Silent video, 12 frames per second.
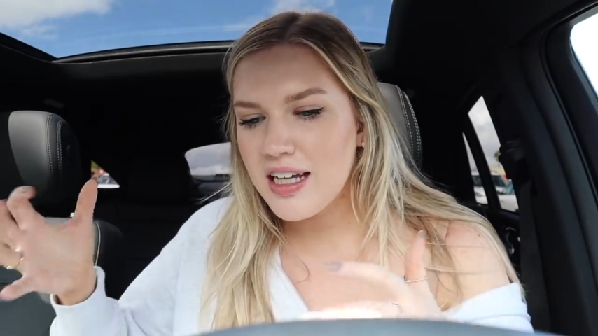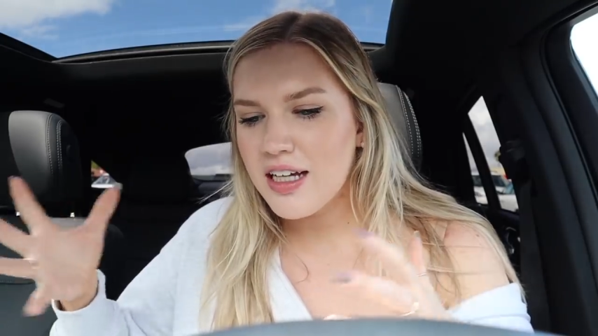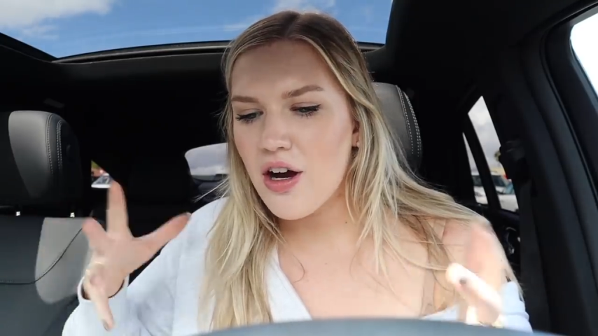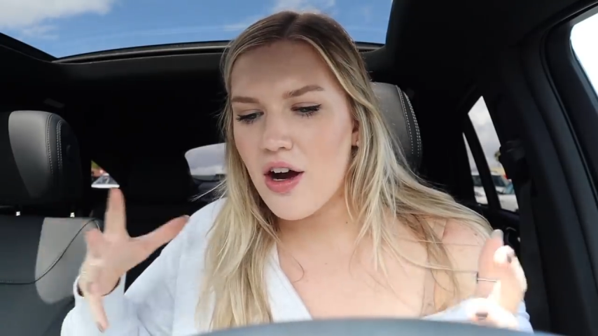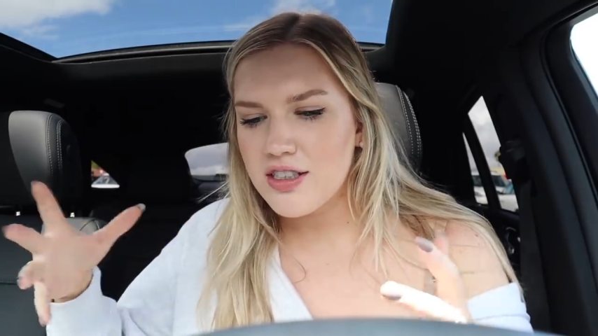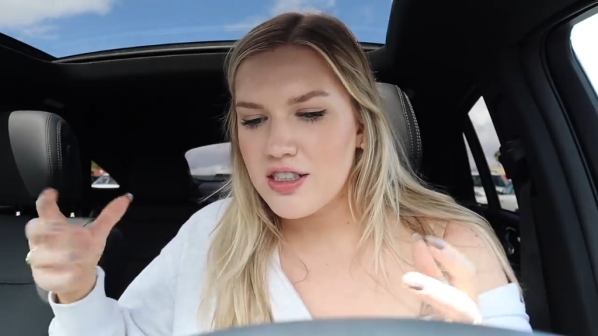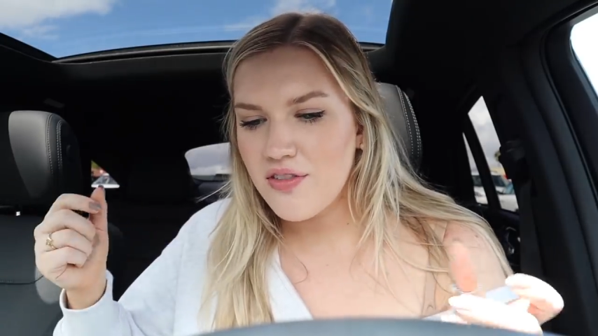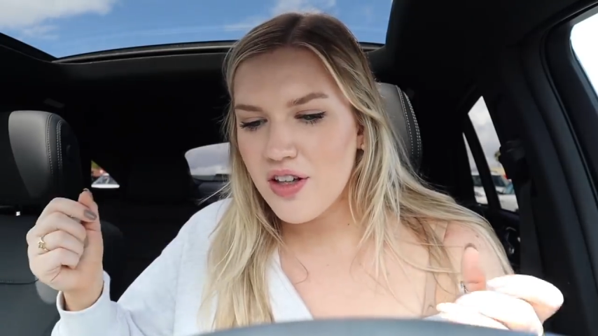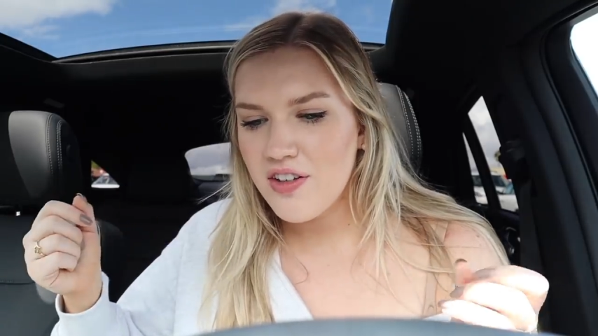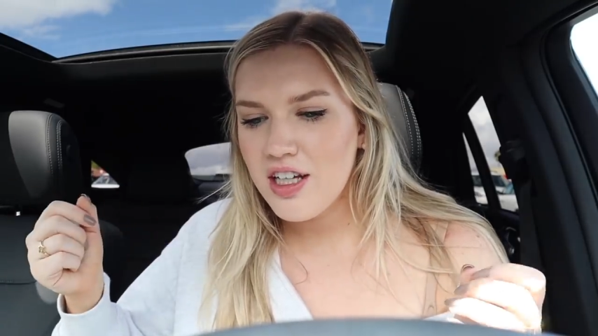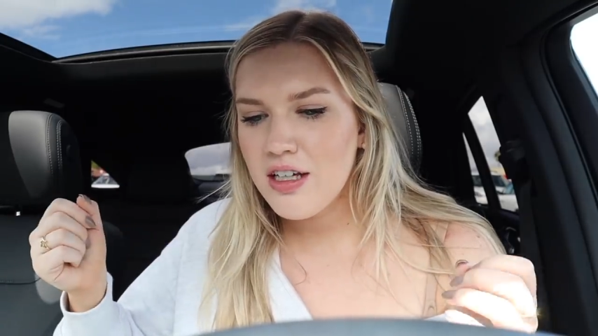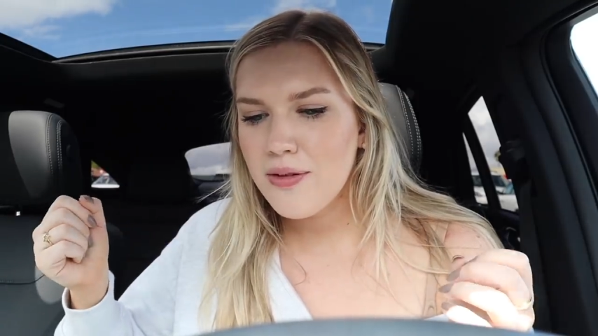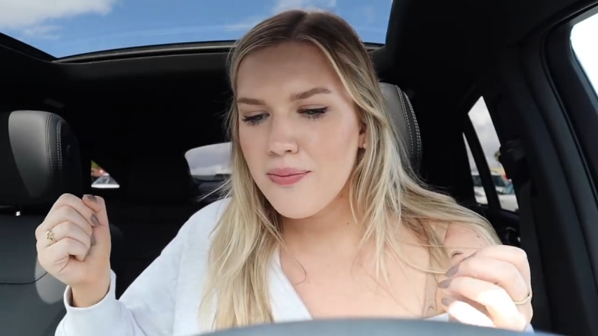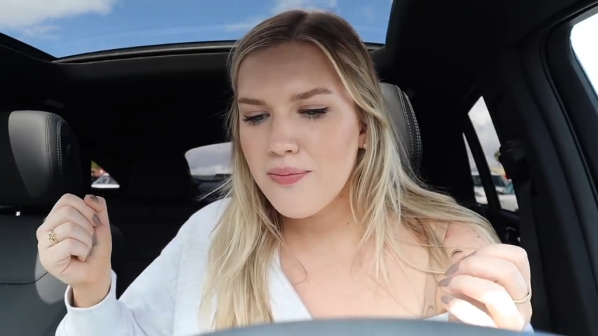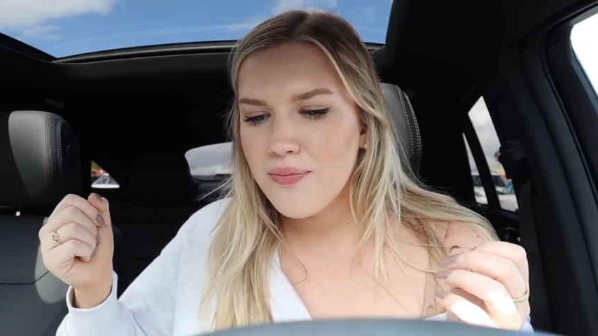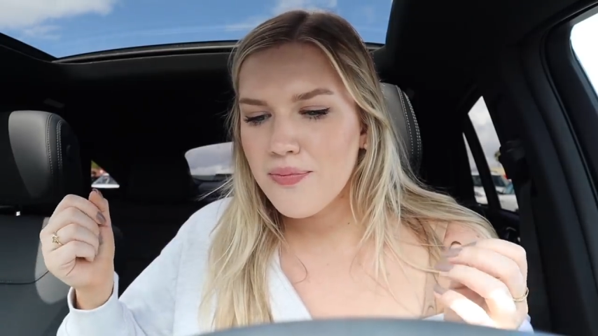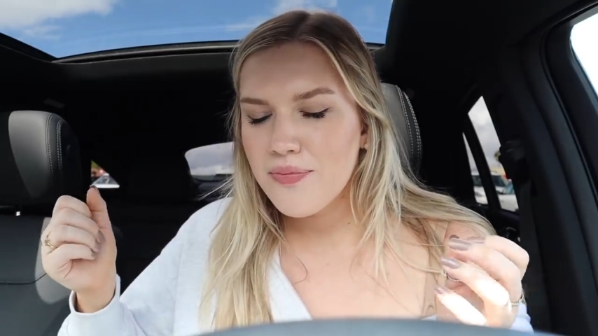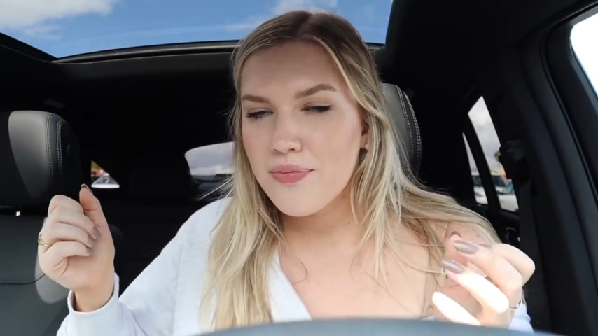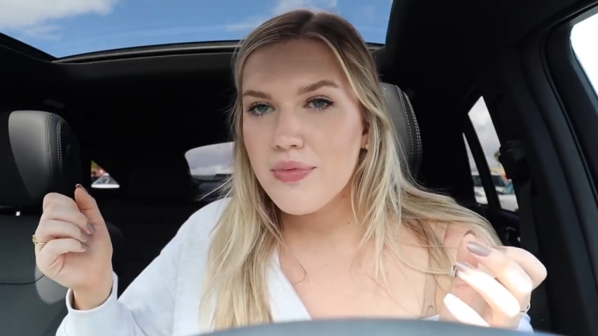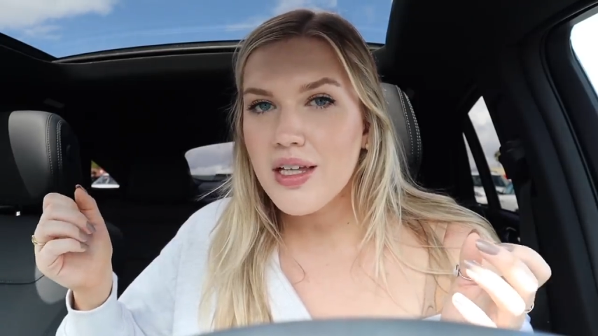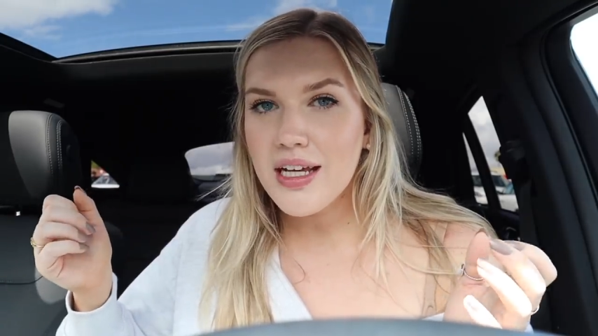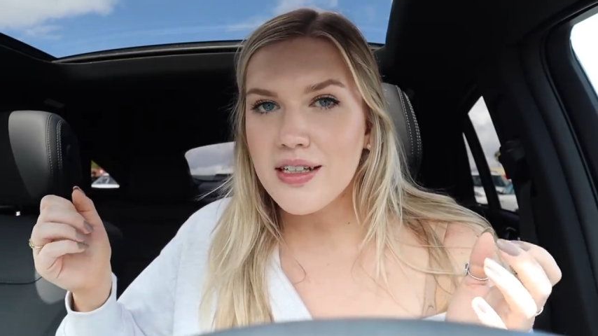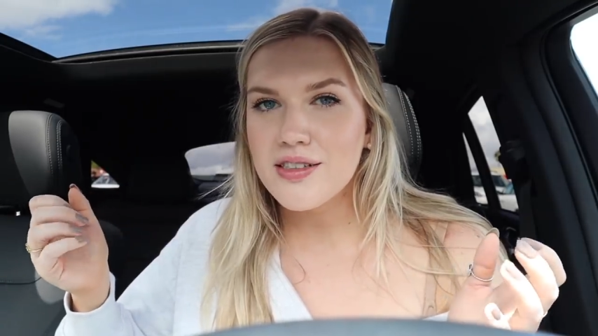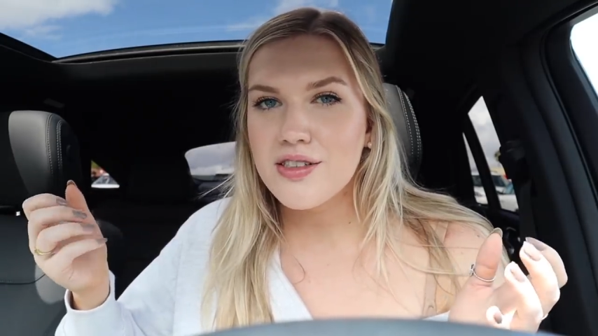like cost of living,
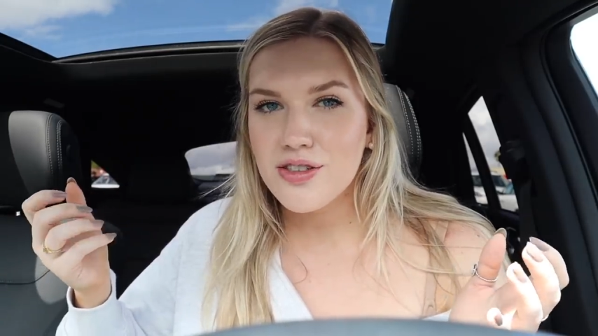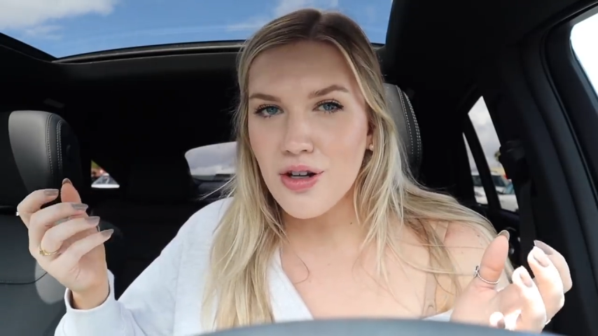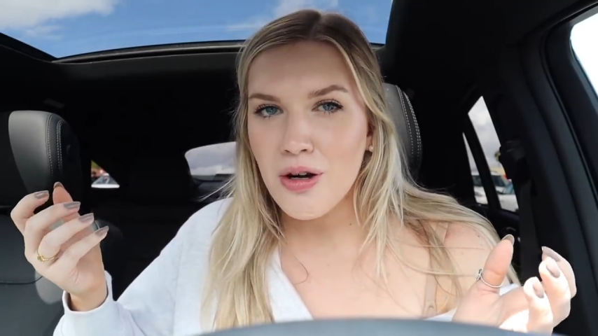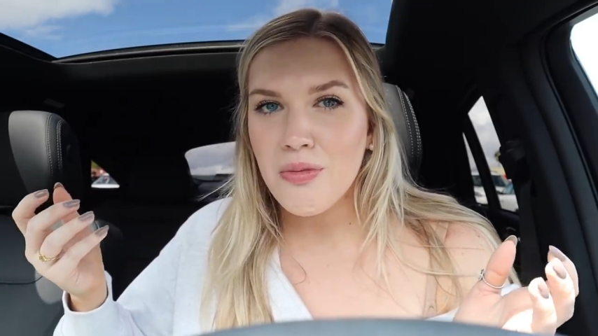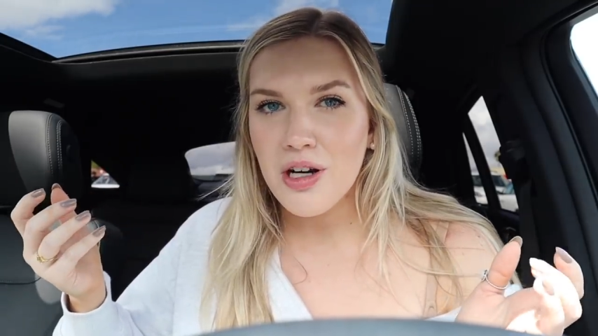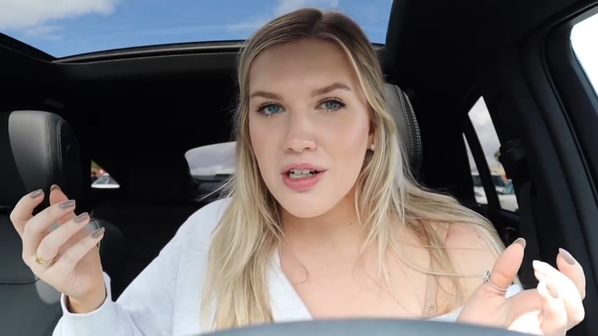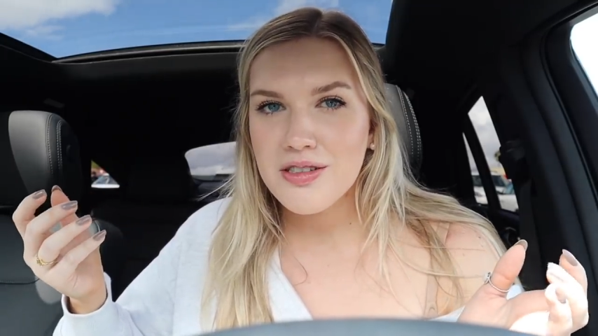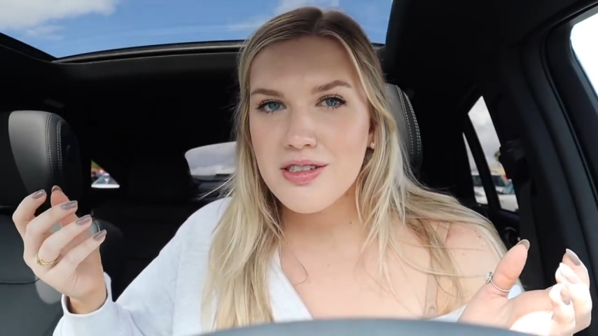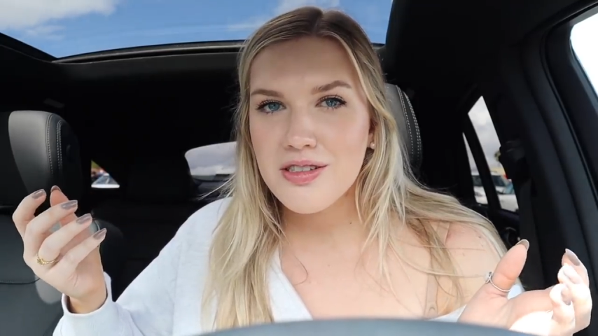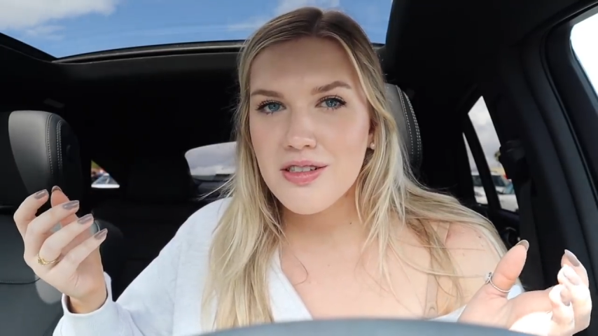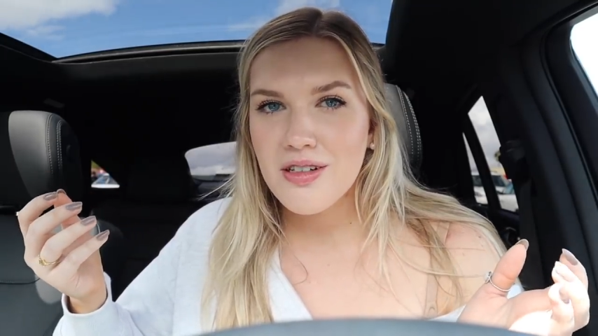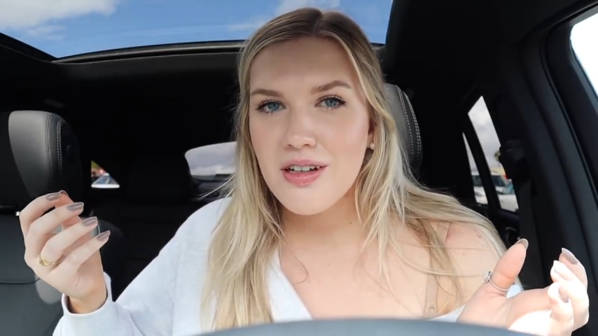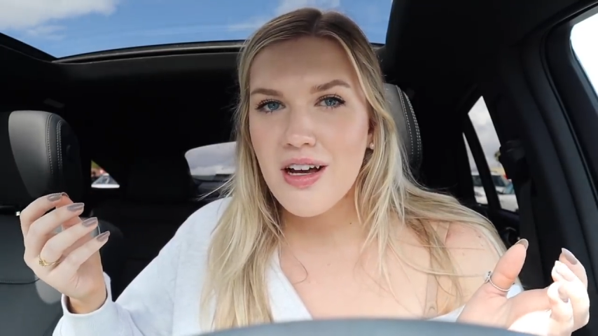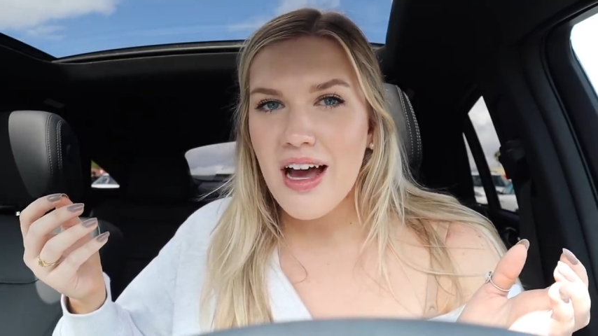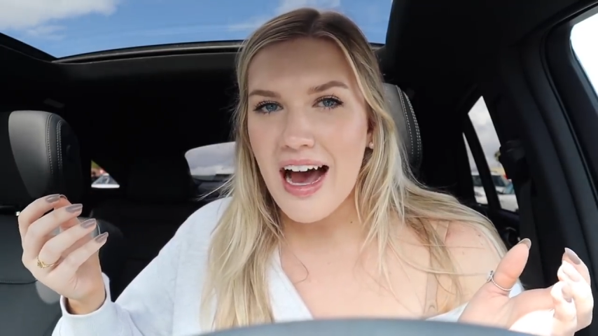is Starbucks.